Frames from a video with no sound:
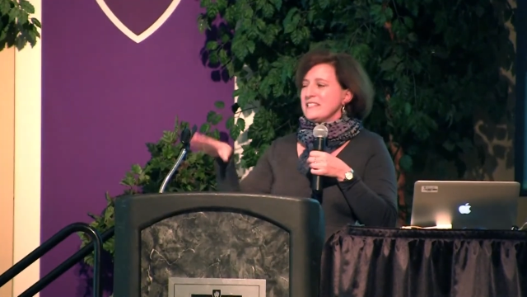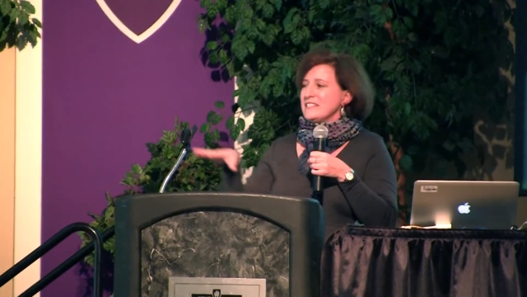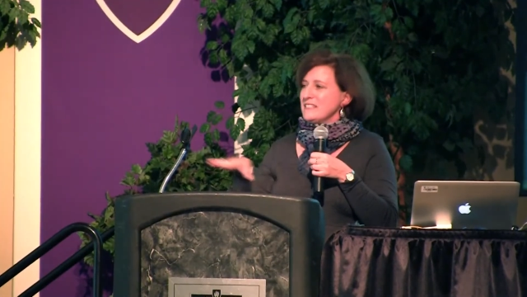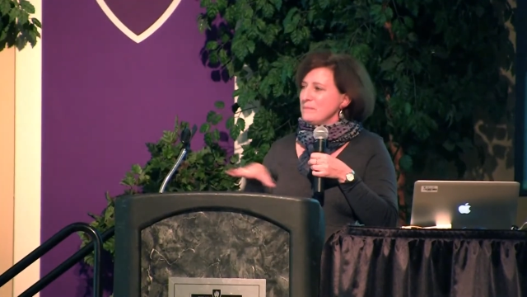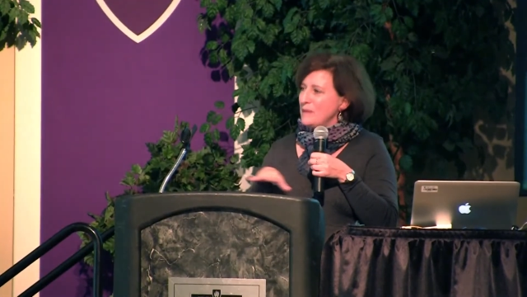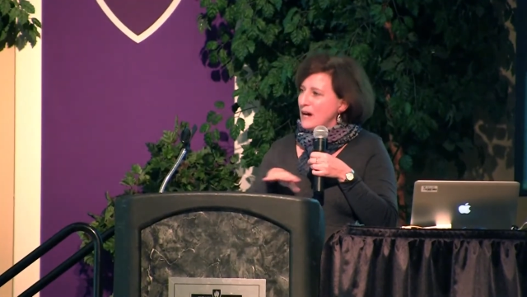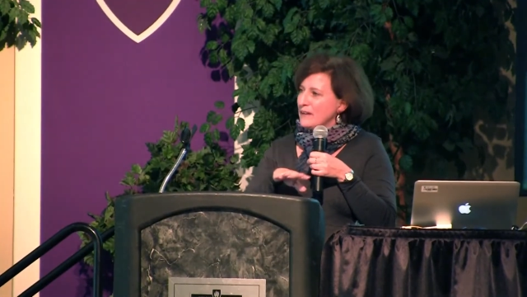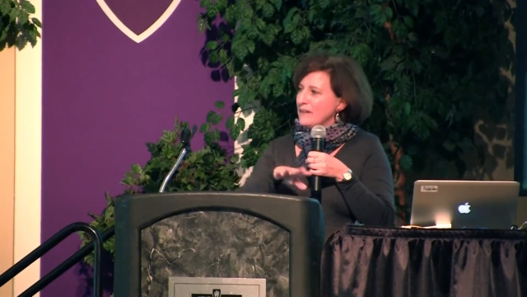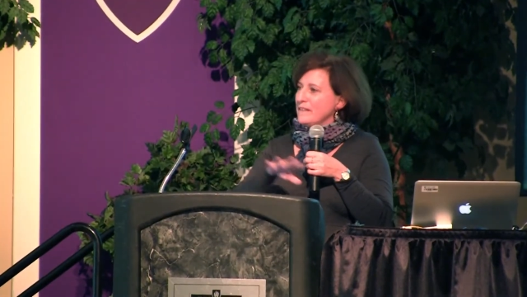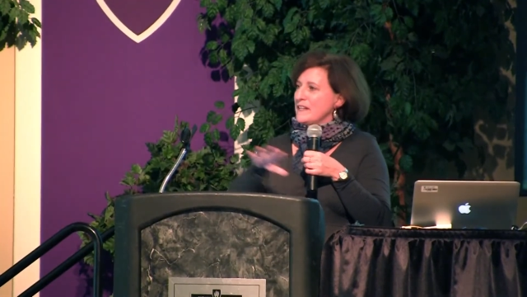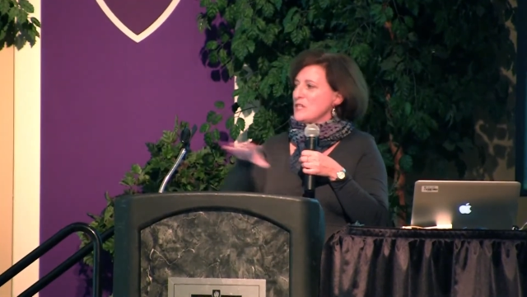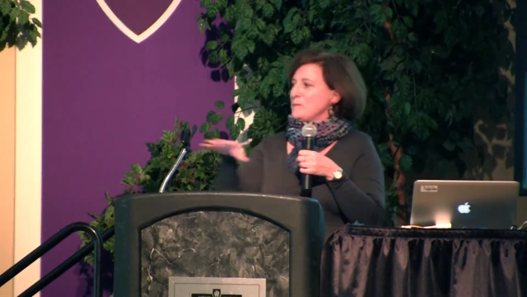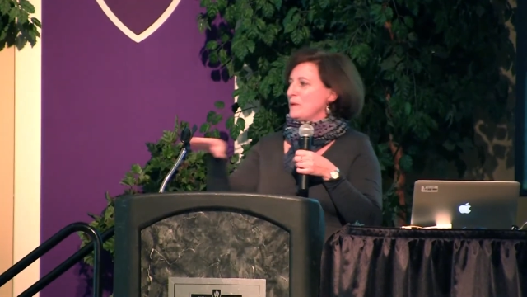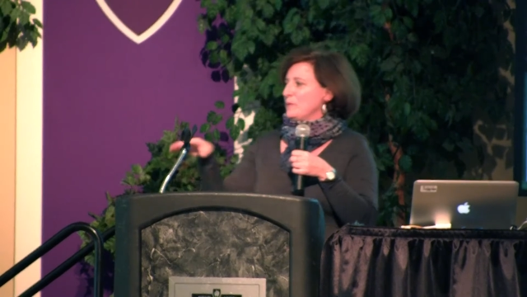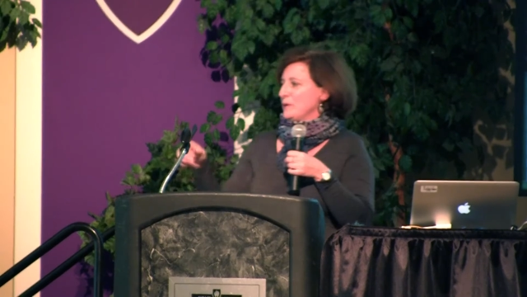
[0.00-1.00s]
is the model that
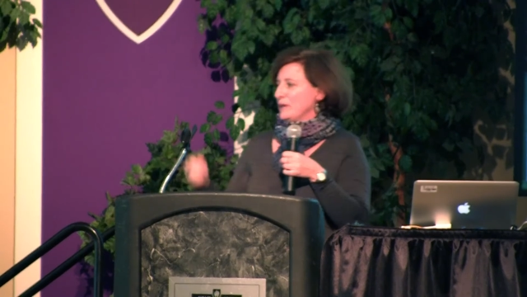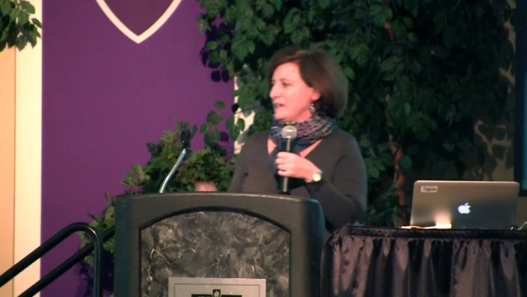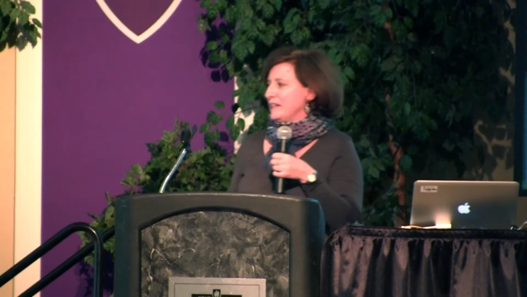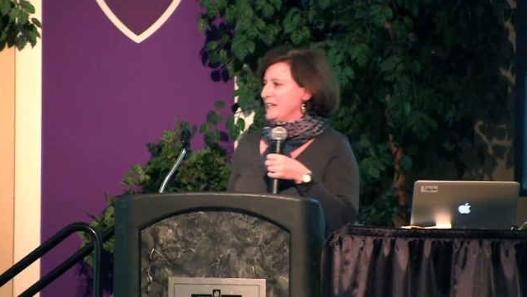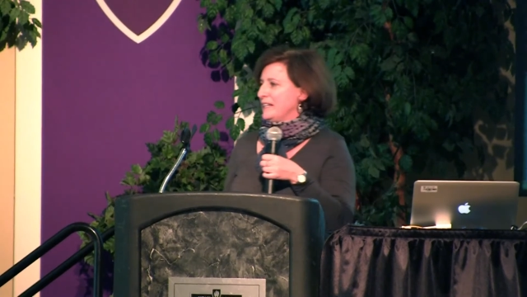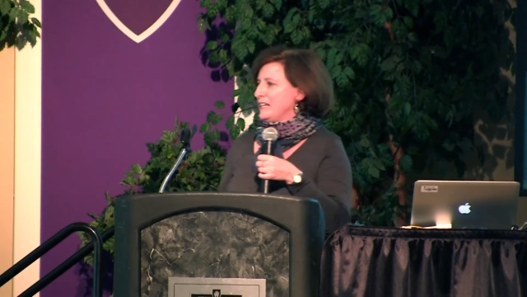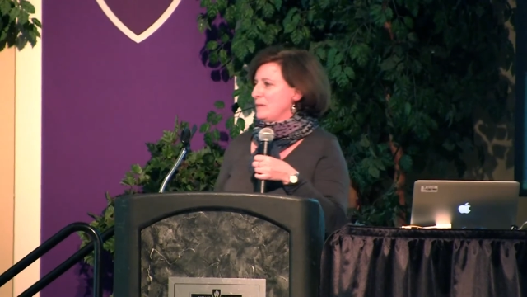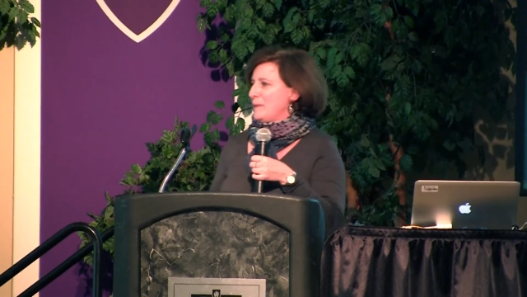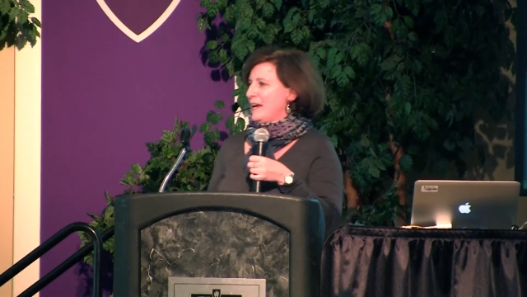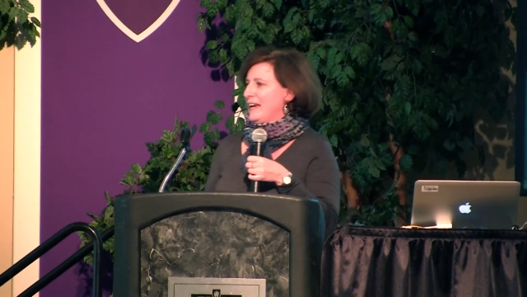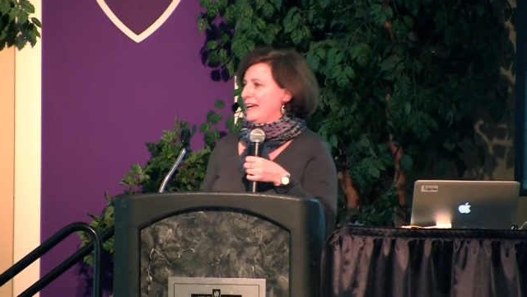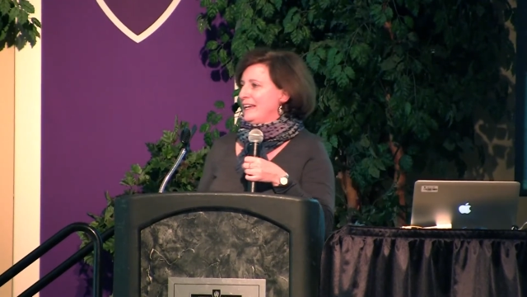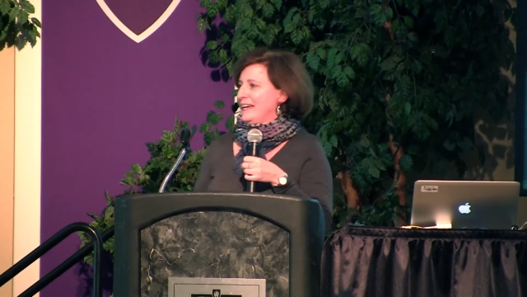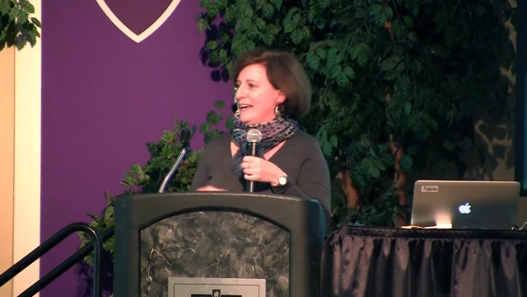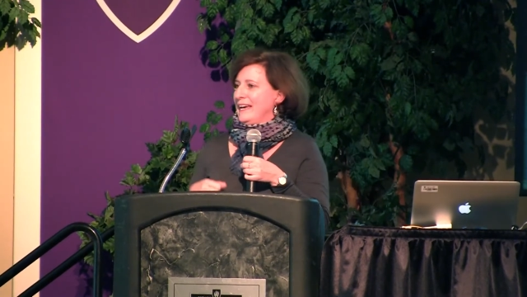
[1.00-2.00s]
has been working at
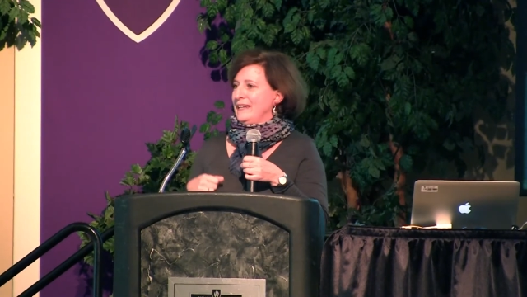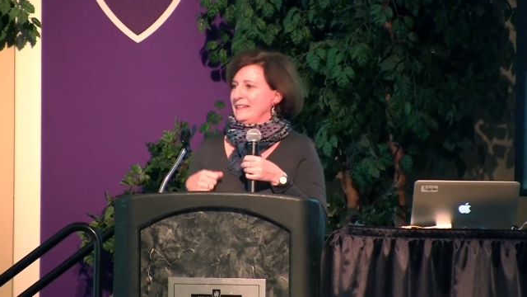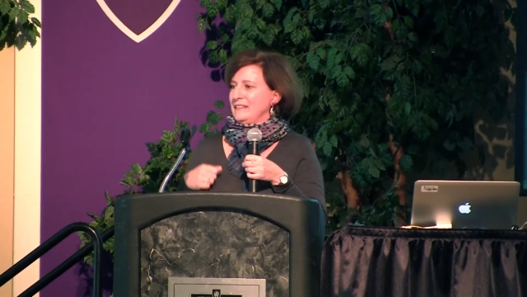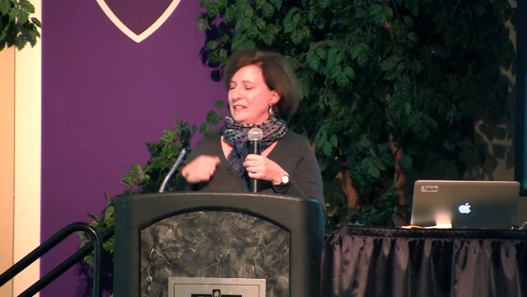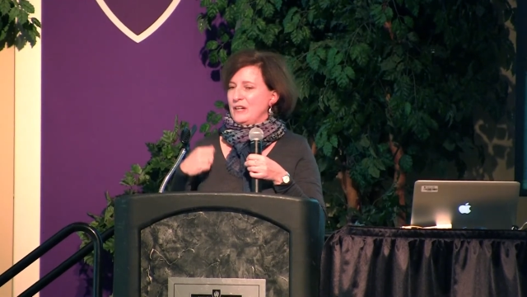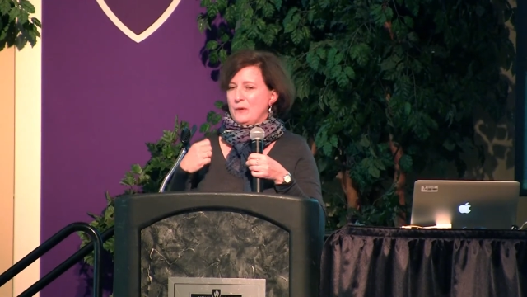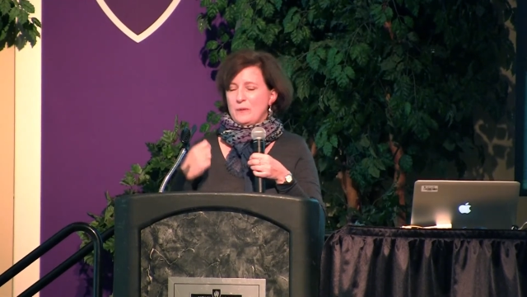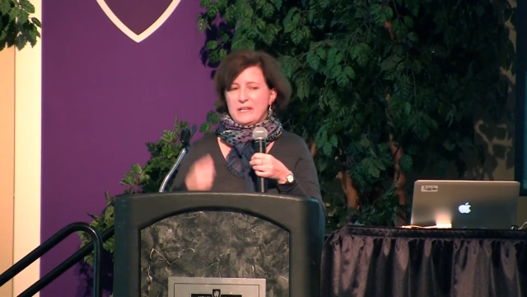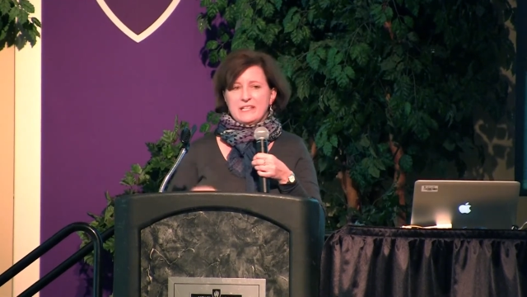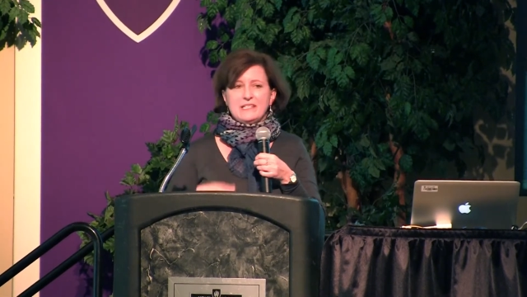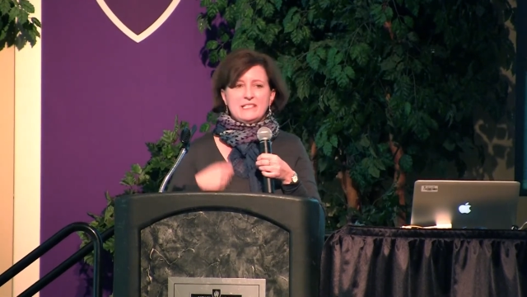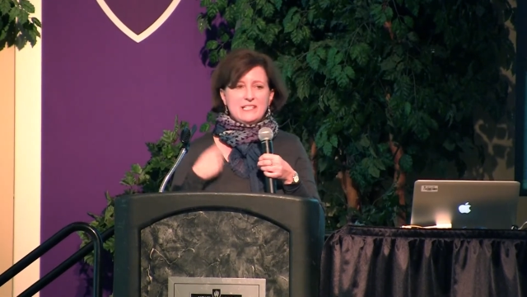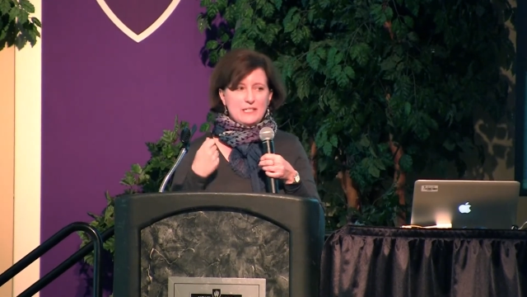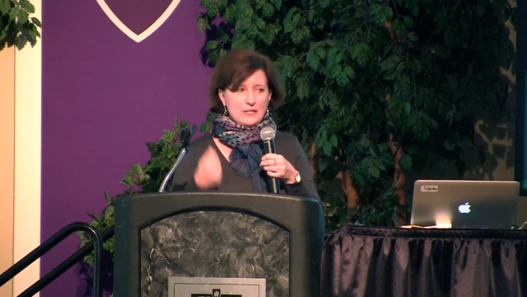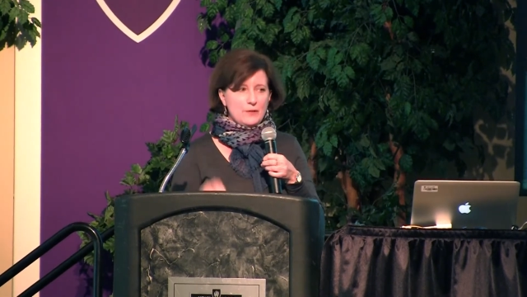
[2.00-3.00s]
eBay, and we
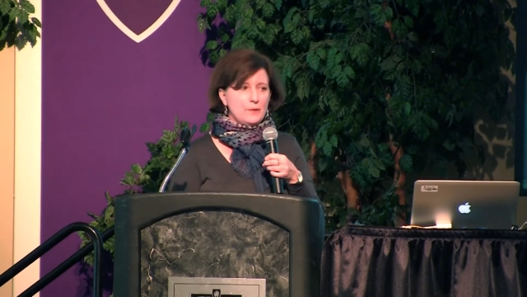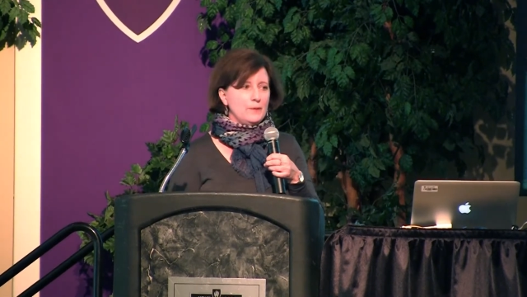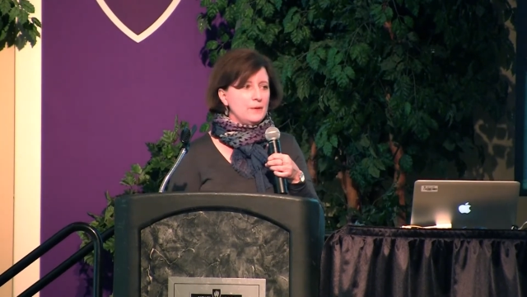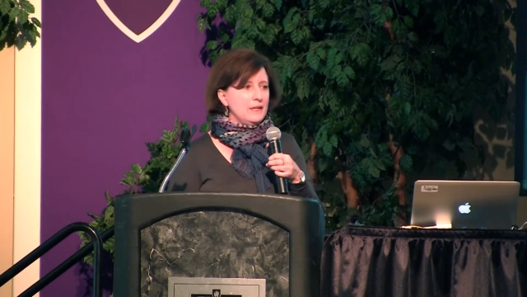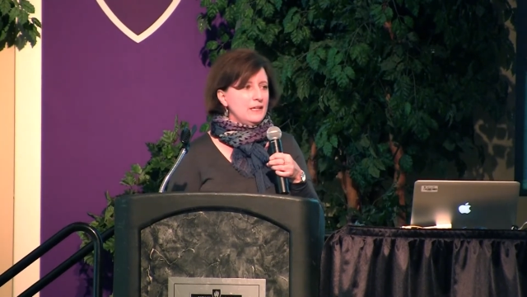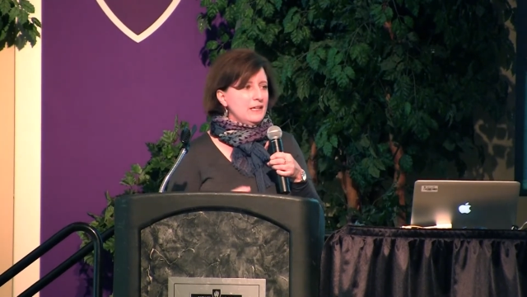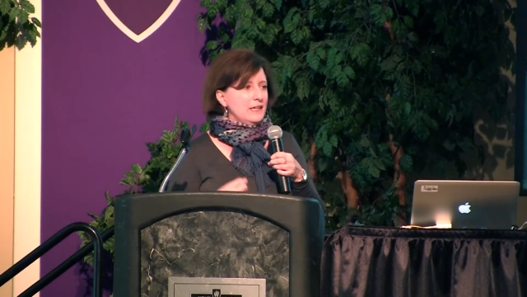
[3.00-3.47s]
continue